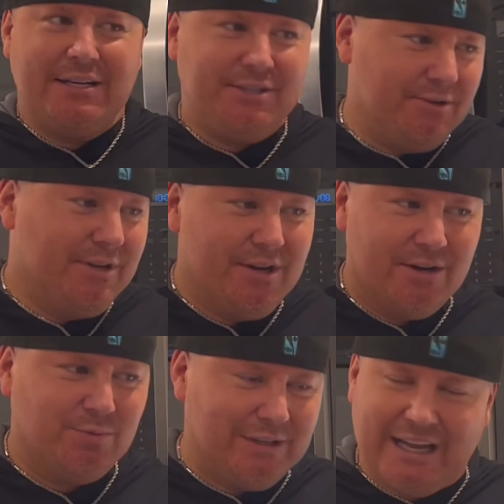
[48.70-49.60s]

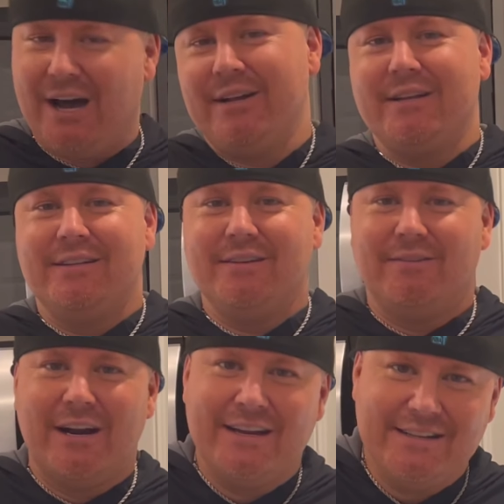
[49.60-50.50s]
studios without it,
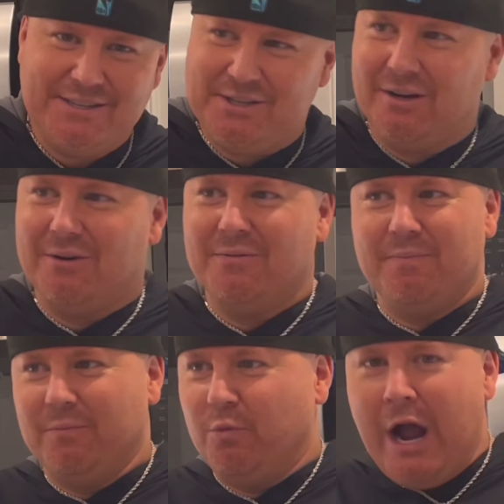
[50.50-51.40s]
all right?
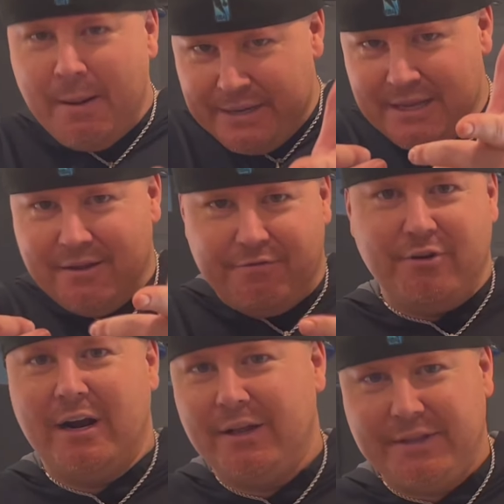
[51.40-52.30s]
So Robbie, if
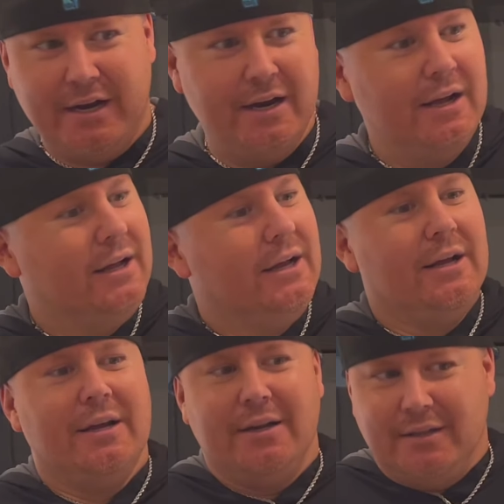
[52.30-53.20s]
you're out there,
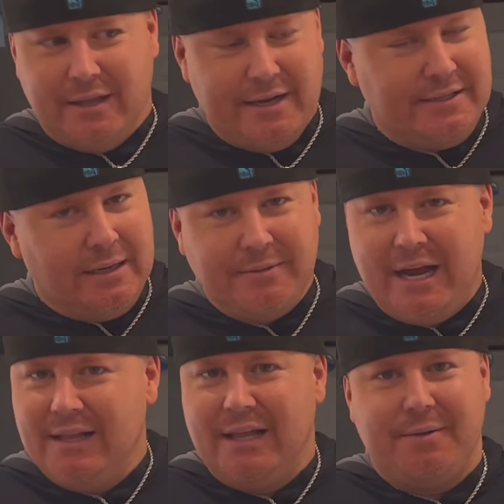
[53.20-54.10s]
let a dumb
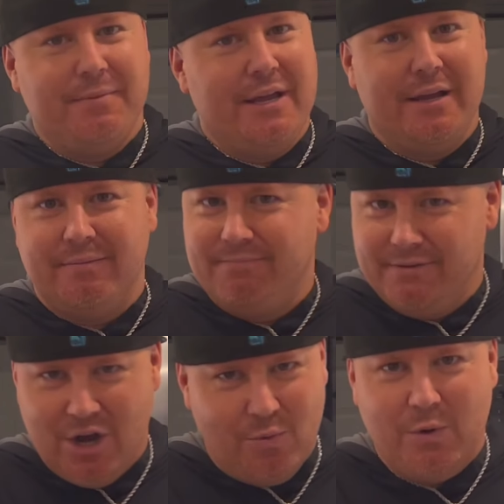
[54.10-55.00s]
guy like me
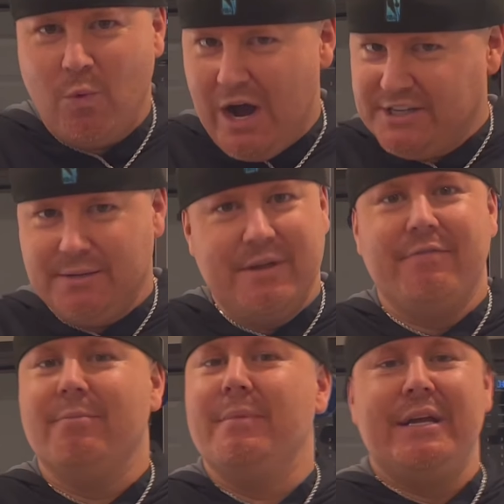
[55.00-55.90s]
know what WASM
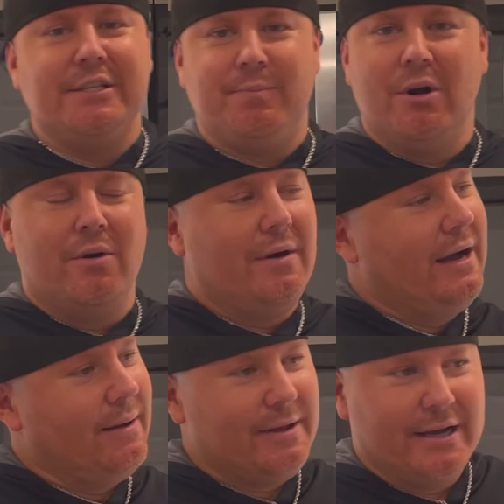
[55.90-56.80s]
even means, bro.
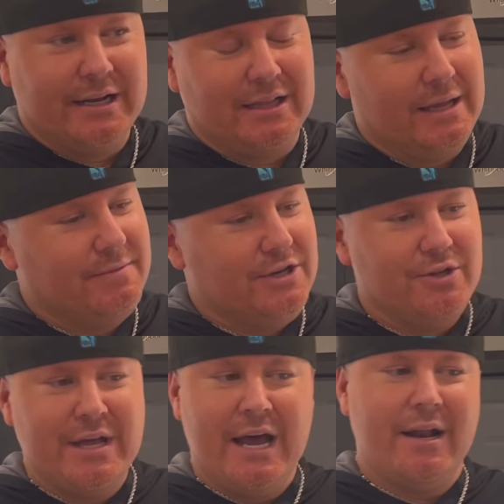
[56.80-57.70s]
I'm not gonna claim to
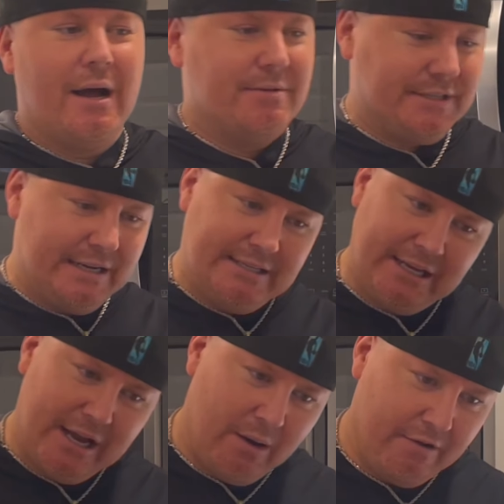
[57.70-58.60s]
do that. I'm just gonna
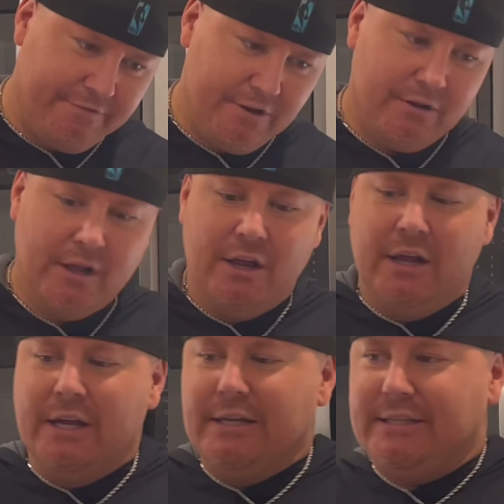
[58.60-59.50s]
tell you how I feel.
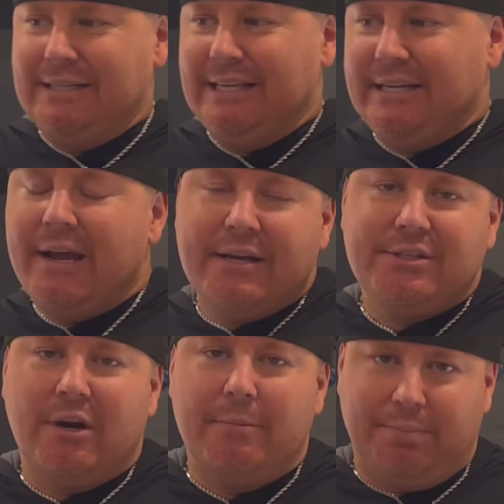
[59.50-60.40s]
Since the day I
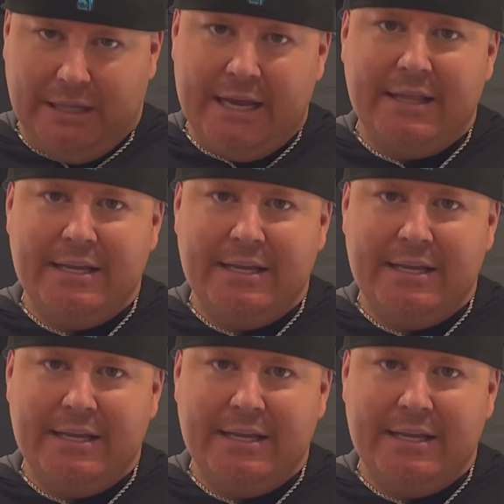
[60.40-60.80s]
started playing